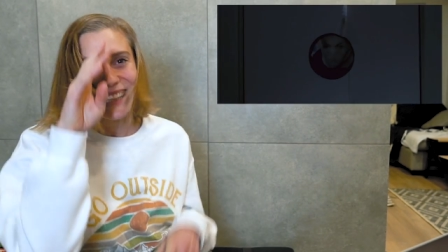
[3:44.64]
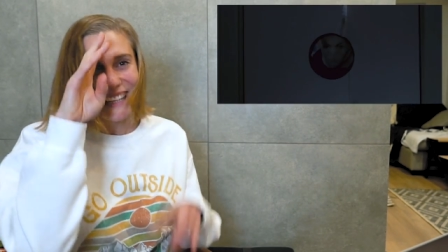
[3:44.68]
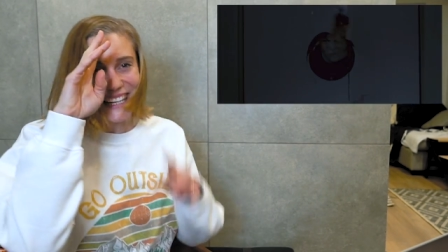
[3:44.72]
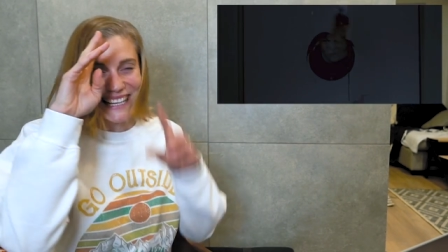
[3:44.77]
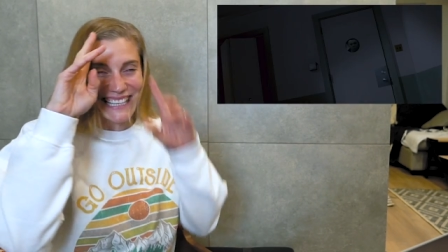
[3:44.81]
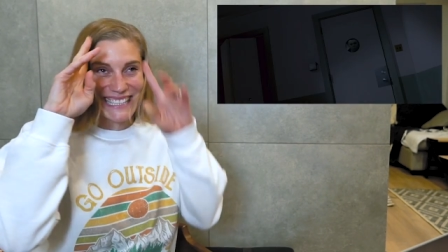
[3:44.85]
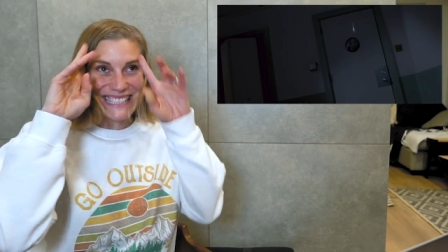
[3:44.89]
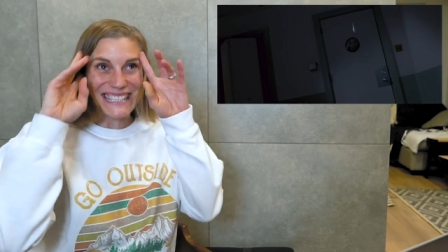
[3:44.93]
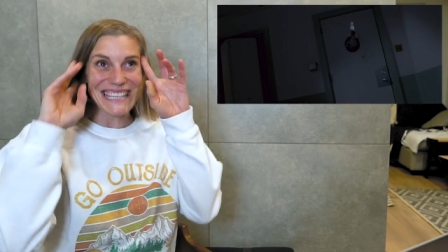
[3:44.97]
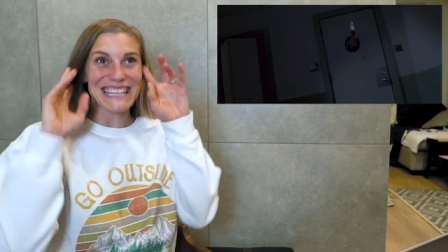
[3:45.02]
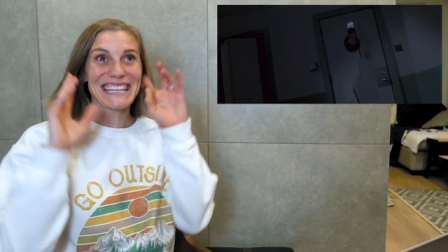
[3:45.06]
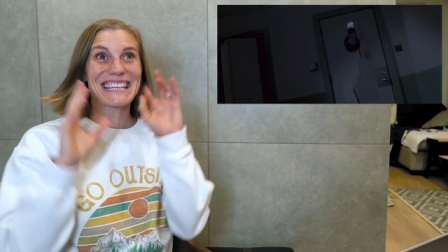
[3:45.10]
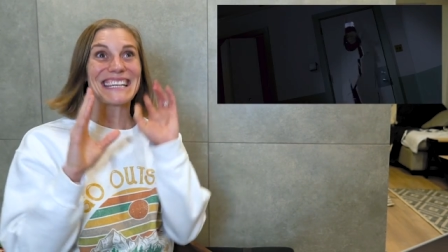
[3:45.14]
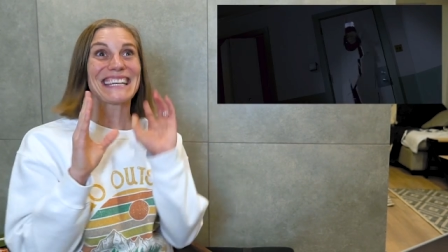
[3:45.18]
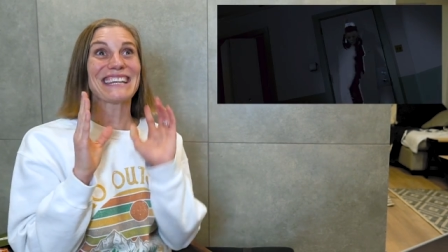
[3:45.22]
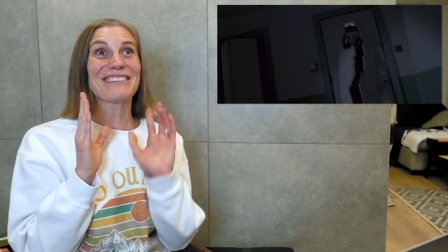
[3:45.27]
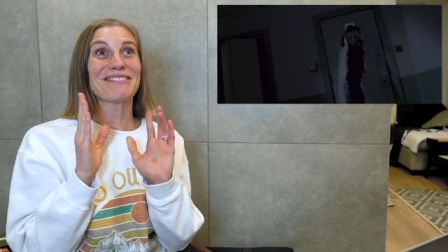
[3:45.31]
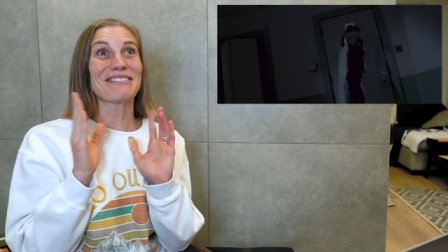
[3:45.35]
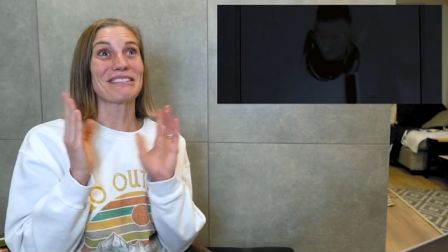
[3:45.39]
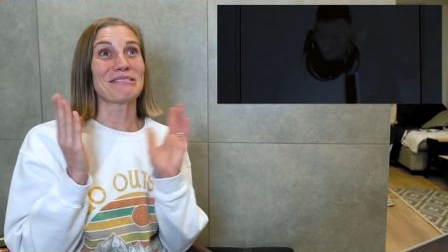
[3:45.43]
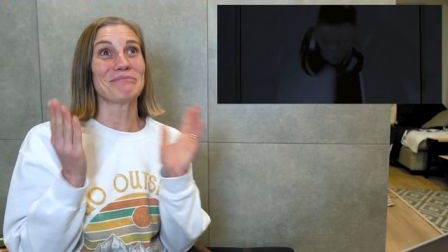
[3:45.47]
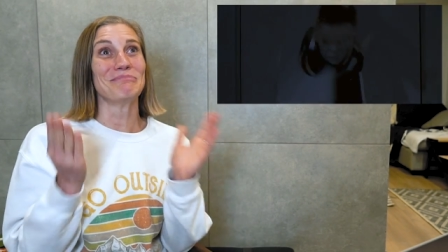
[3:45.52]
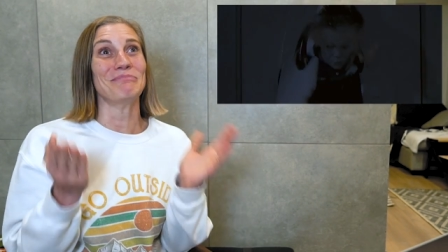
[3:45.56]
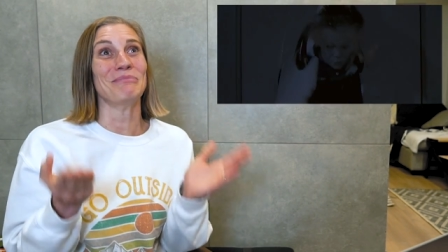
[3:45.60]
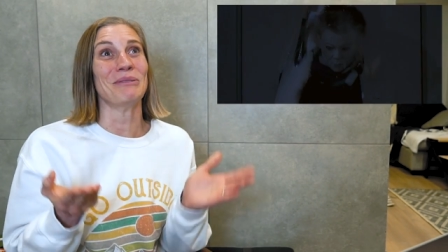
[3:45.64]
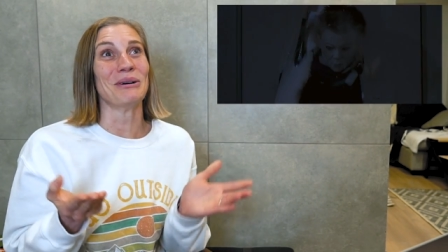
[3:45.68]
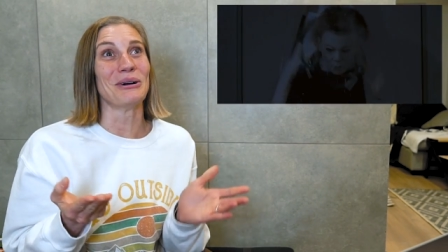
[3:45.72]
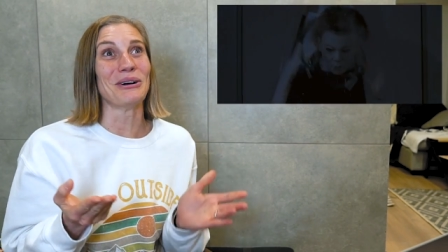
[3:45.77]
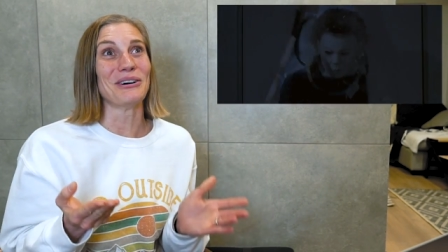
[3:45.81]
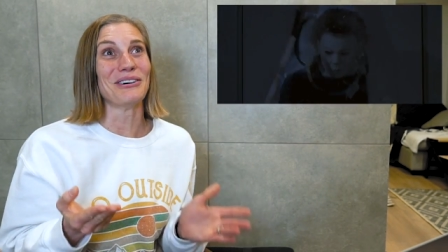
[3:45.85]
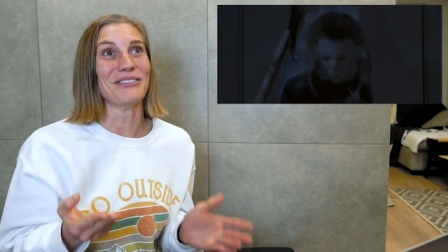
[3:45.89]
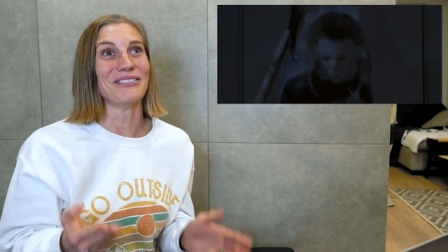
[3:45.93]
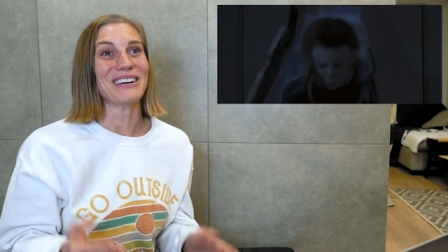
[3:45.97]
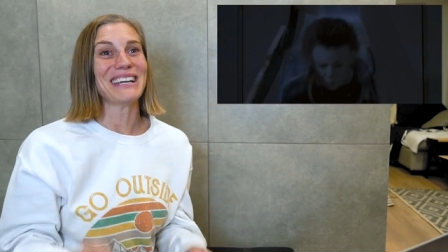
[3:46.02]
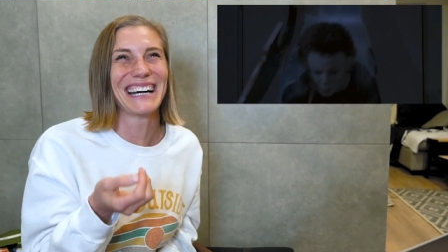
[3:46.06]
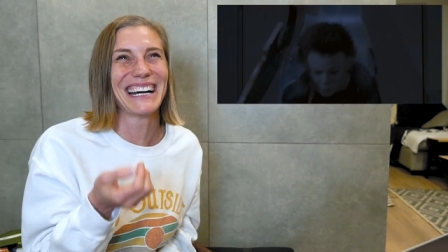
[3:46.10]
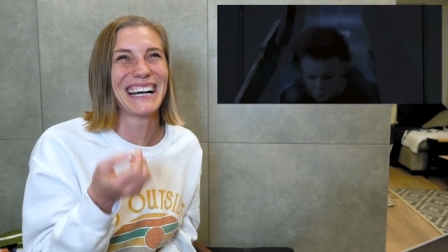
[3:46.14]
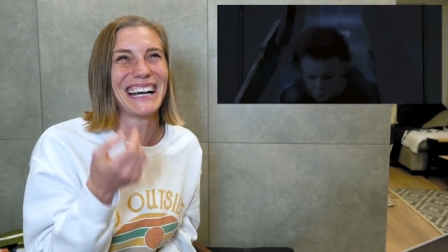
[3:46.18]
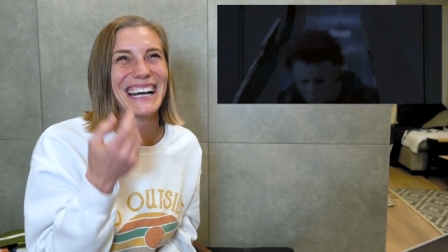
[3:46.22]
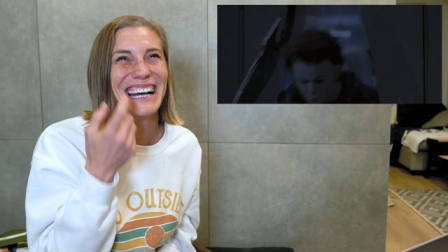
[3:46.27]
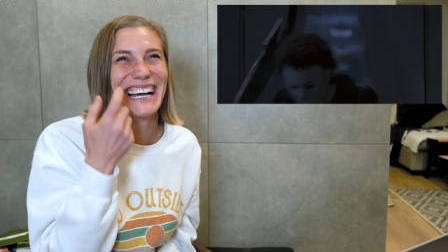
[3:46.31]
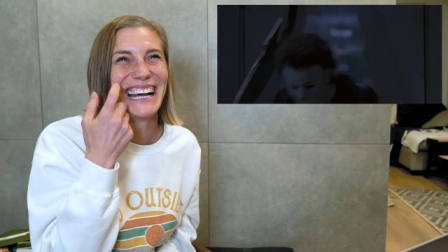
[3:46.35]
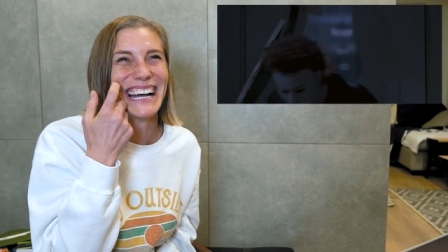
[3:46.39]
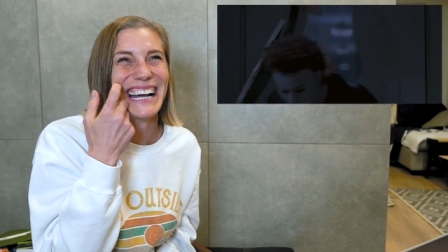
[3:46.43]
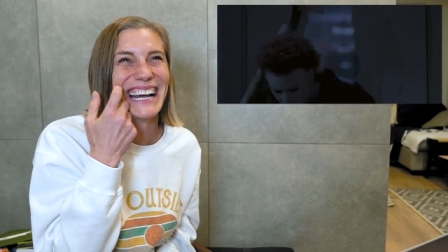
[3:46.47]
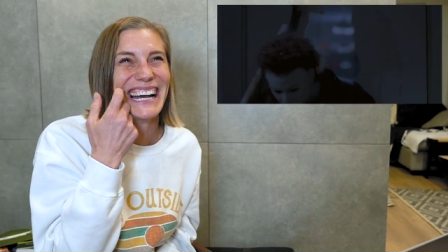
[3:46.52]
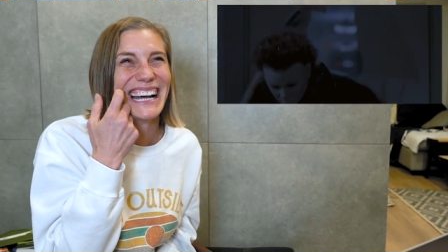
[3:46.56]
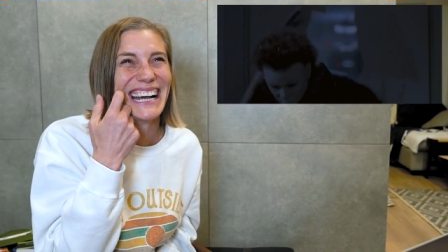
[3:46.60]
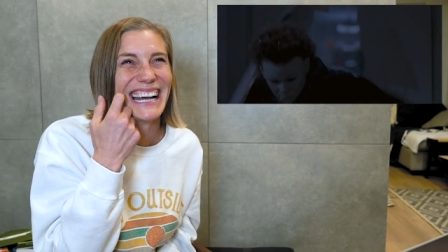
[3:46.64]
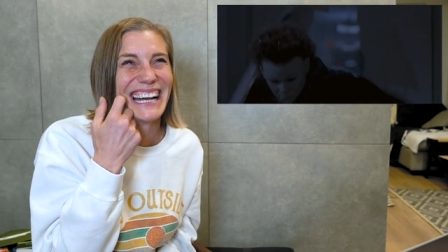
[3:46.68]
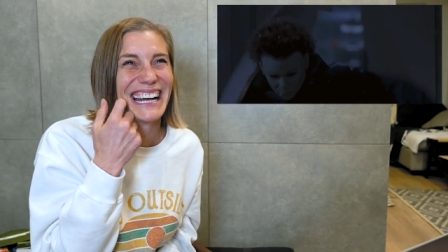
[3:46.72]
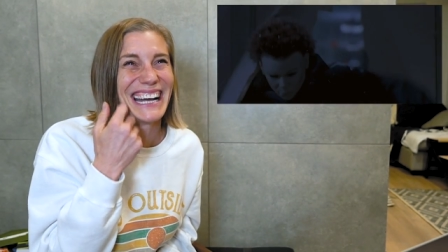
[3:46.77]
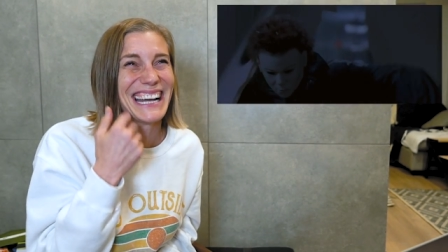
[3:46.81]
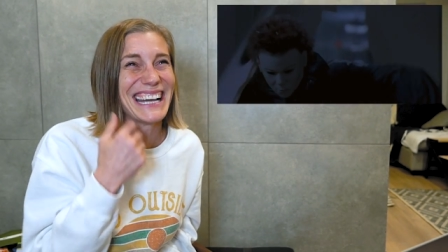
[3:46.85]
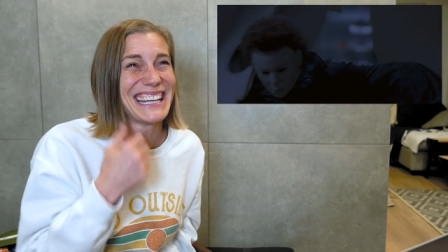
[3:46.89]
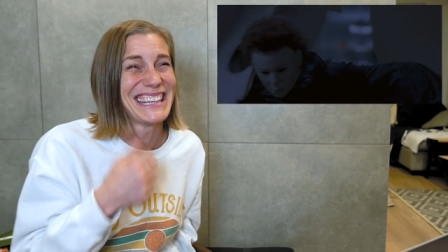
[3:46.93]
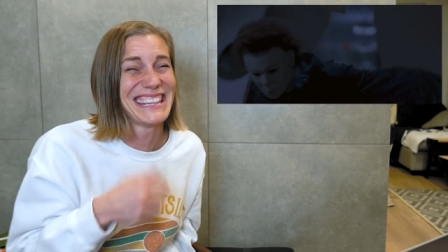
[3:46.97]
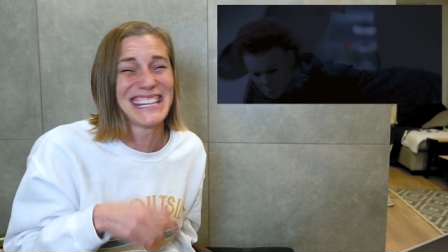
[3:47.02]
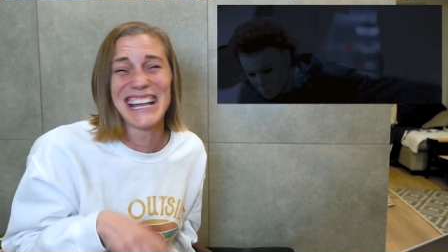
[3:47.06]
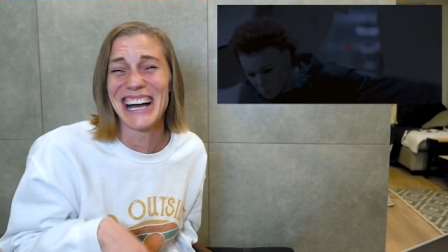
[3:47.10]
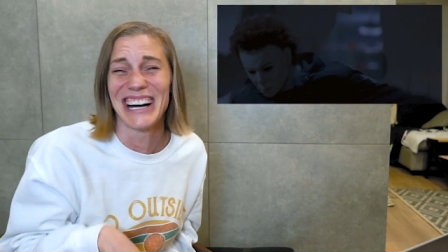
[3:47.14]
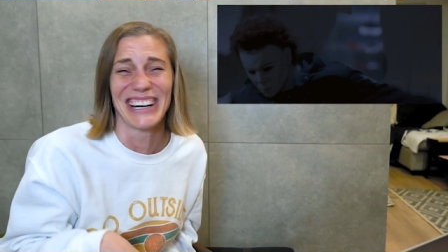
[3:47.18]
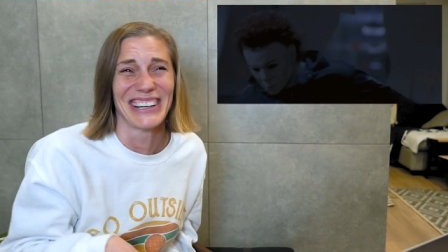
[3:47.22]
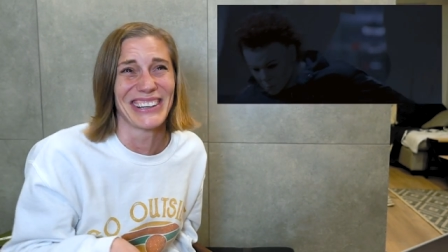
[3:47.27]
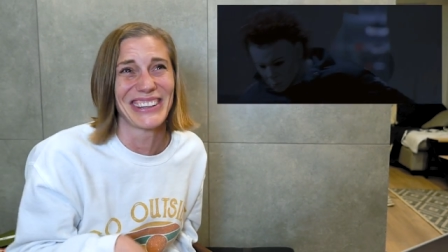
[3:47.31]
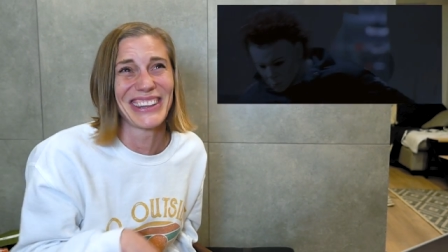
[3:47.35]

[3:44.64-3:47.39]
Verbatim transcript: run. He out. didn't even move. The window didn't just break. No.